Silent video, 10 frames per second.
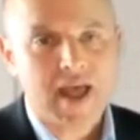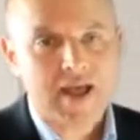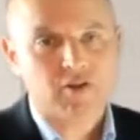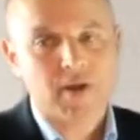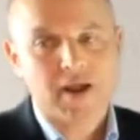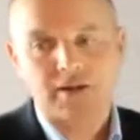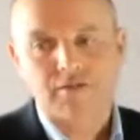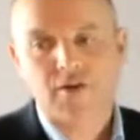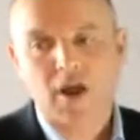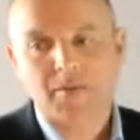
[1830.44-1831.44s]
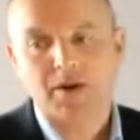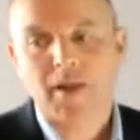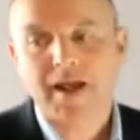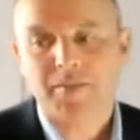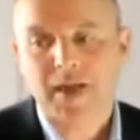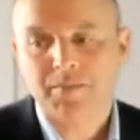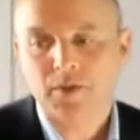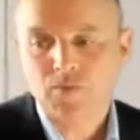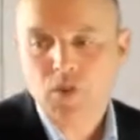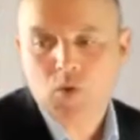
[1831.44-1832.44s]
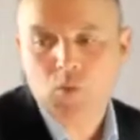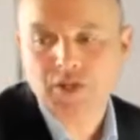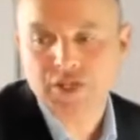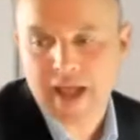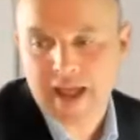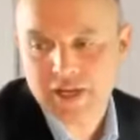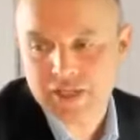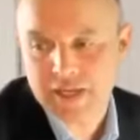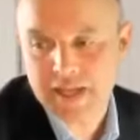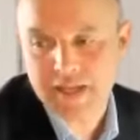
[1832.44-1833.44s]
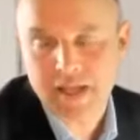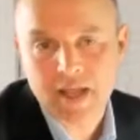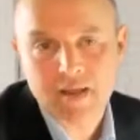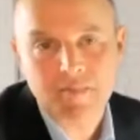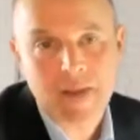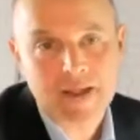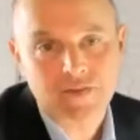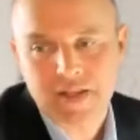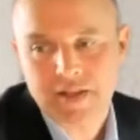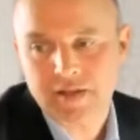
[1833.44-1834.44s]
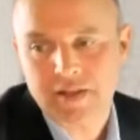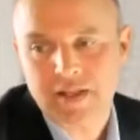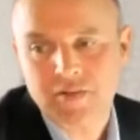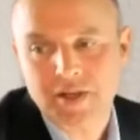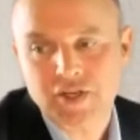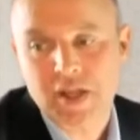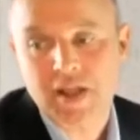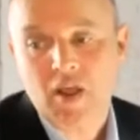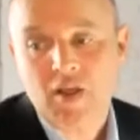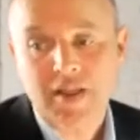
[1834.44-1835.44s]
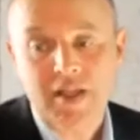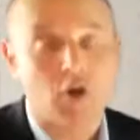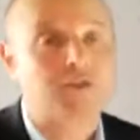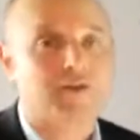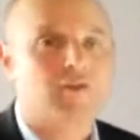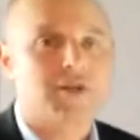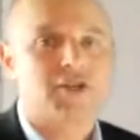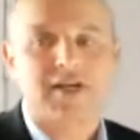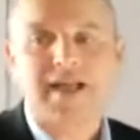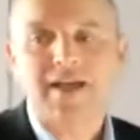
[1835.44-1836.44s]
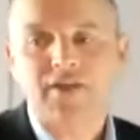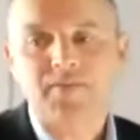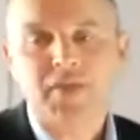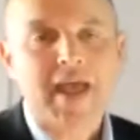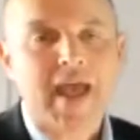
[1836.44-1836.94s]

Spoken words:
and create an environment around people which actually makes the onset of dementia later.